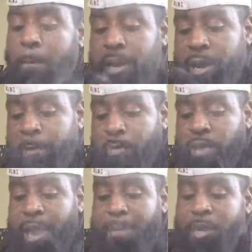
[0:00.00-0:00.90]
but
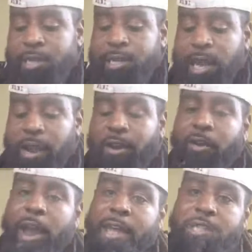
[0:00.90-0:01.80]
with that being said,
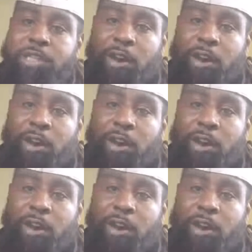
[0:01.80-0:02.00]
great